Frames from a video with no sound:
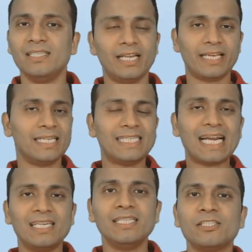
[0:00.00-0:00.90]

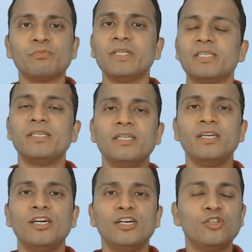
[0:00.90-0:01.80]
this method
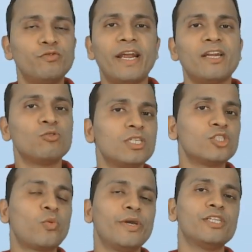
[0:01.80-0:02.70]
to find out the
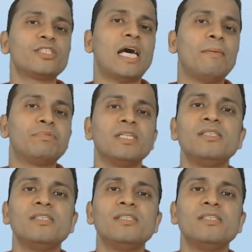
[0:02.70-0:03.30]
squares up till